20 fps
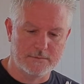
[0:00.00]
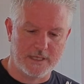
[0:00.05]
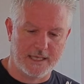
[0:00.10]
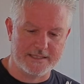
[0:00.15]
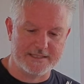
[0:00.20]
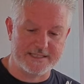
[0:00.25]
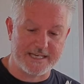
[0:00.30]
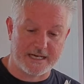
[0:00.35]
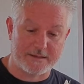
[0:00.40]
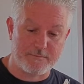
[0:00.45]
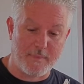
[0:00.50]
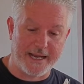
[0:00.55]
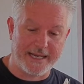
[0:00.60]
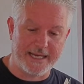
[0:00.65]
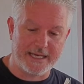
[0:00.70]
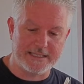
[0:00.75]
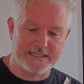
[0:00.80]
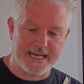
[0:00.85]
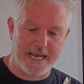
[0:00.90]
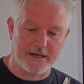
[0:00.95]
I stuck my
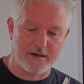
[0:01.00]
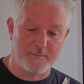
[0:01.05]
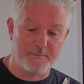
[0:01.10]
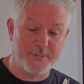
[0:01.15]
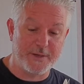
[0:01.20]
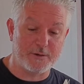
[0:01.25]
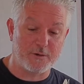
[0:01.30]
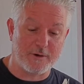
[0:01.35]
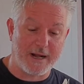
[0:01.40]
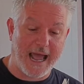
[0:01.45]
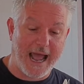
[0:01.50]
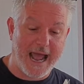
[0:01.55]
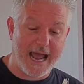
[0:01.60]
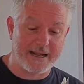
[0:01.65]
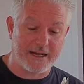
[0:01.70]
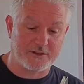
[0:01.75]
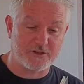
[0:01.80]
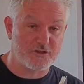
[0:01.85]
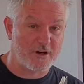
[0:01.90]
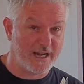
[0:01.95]
head down and pedalled
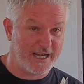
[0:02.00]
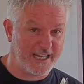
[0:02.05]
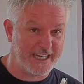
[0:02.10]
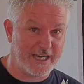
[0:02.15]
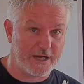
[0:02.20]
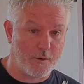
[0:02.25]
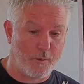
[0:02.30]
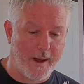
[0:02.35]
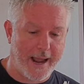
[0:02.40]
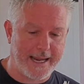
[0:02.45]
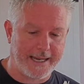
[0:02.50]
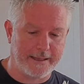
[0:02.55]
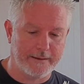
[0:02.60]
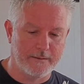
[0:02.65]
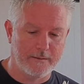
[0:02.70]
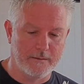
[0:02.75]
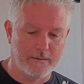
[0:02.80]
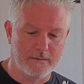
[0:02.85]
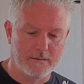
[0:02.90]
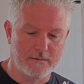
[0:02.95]
harder, trying to get
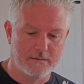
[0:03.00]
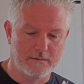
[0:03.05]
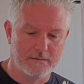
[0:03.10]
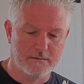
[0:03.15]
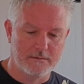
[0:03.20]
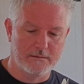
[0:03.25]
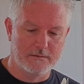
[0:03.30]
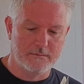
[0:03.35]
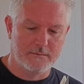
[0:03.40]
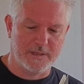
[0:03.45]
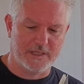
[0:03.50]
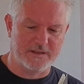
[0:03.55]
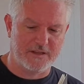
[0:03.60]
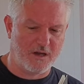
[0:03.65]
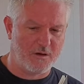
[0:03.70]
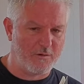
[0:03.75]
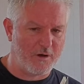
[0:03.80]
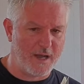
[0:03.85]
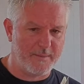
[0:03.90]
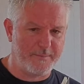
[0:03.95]
away. But
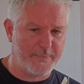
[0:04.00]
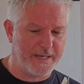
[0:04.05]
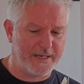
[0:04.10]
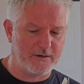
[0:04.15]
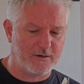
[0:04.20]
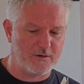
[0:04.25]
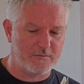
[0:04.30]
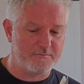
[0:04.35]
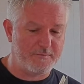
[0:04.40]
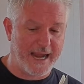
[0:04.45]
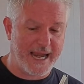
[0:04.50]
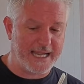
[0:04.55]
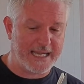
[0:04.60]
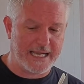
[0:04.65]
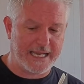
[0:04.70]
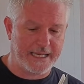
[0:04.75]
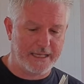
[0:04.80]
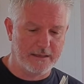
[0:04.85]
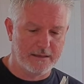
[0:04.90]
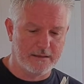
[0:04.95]
though I pedalled
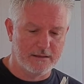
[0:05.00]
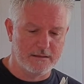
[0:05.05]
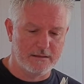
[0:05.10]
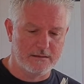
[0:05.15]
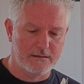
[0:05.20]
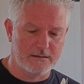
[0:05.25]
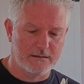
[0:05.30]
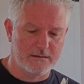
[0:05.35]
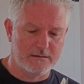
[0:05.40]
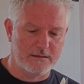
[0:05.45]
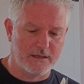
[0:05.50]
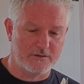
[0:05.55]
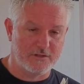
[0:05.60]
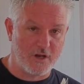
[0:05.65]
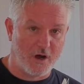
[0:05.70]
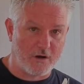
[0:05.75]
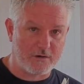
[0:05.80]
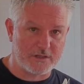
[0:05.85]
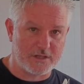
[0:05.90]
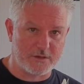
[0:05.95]
madly, the
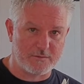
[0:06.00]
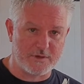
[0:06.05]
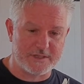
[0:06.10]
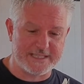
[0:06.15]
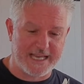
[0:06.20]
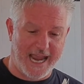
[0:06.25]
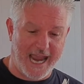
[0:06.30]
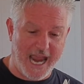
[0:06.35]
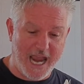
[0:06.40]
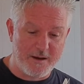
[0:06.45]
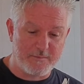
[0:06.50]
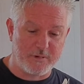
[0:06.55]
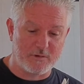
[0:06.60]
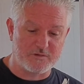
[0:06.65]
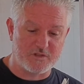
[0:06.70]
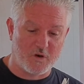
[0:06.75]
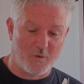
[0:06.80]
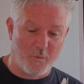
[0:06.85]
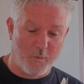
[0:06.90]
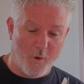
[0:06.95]
doctor was able
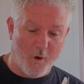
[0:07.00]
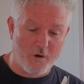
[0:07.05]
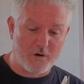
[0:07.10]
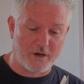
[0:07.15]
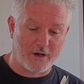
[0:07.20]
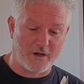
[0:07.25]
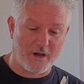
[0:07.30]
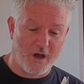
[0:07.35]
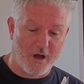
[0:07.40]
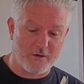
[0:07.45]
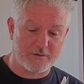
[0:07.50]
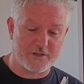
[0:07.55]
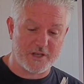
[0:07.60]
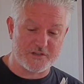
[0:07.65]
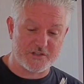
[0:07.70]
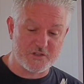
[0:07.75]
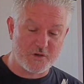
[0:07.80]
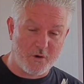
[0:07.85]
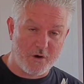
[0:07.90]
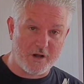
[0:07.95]
to walk along the
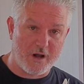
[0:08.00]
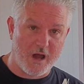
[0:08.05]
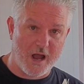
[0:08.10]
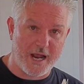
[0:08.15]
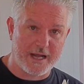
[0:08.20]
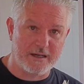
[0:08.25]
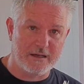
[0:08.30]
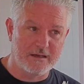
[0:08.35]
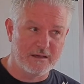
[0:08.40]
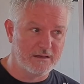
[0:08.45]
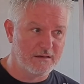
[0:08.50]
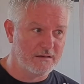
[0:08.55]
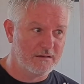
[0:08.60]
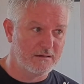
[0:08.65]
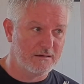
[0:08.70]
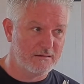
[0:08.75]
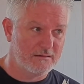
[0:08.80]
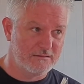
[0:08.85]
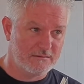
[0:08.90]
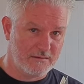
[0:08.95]
shoreline
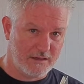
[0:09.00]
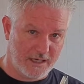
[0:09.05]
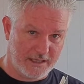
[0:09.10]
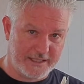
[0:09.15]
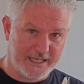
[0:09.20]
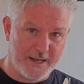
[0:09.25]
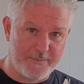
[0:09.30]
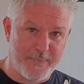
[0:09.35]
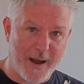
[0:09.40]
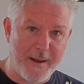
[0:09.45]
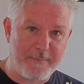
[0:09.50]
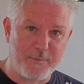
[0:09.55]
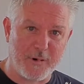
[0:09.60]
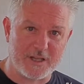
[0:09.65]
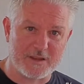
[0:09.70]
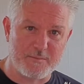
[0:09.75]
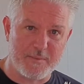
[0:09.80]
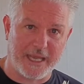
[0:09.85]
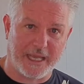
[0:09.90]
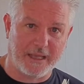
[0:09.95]
and keep up
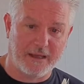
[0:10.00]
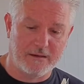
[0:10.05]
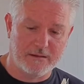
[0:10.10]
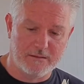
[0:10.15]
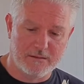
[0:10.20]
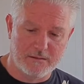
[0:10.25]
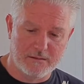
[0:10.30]
with me.